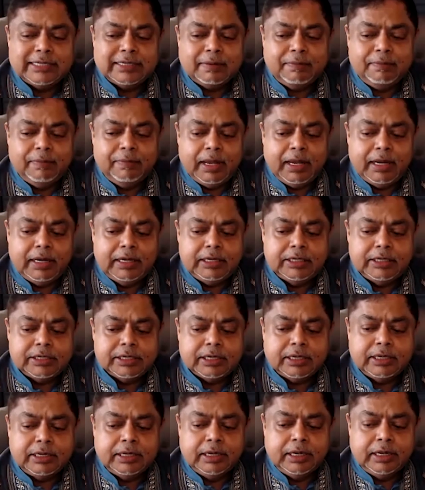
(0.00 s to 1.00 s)
a
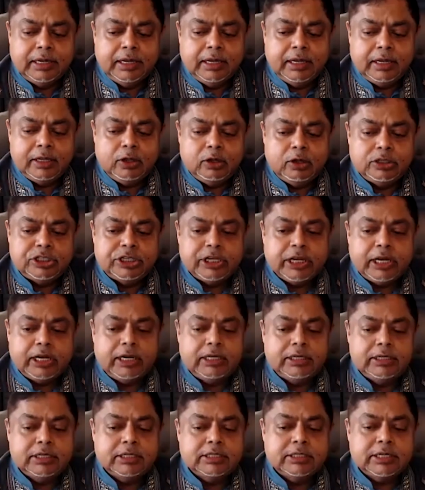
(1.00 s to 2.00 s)
manager, your
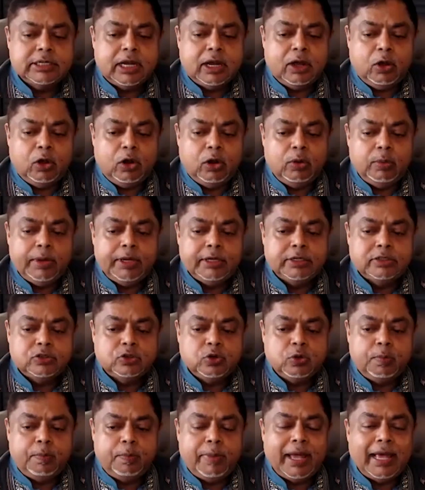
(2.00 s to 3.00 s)
challenges are always
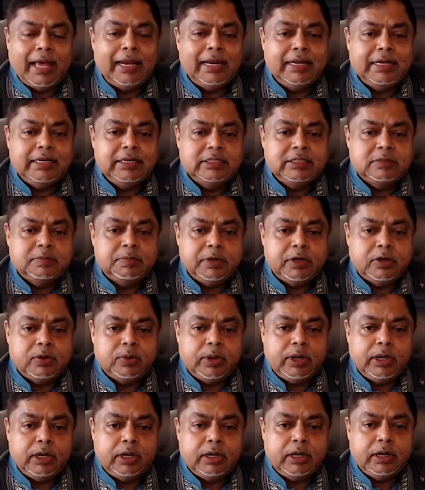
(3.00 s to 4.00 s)
to balance
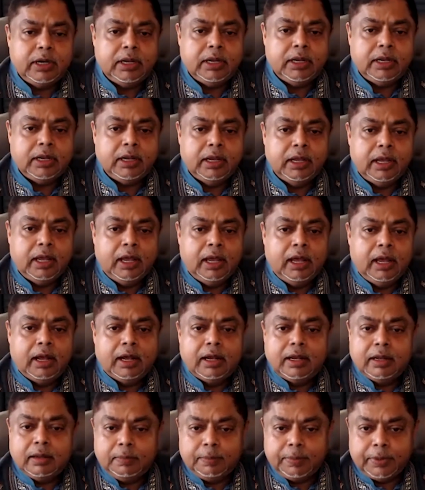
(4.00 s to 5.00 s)
between the
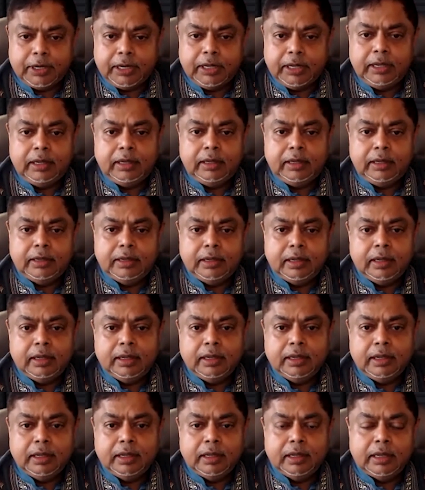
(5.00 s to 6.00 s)
company
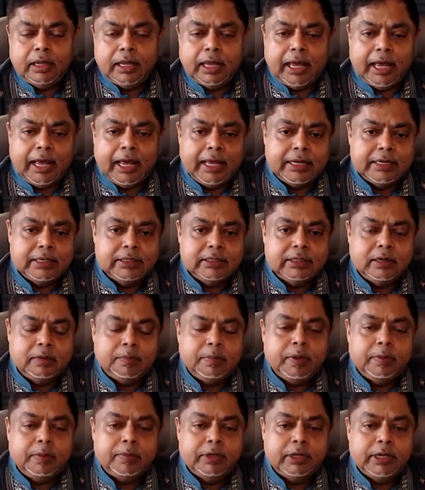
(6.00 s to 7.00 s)
and
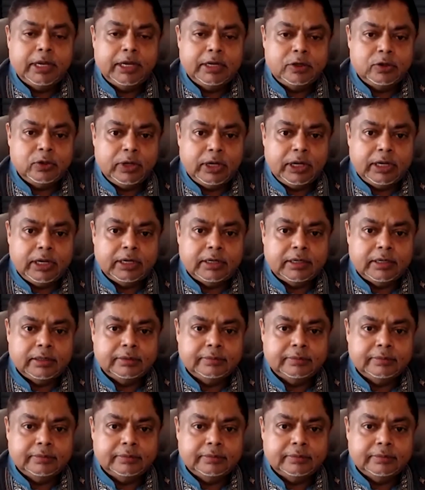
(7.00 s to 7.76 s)
the people that you lead.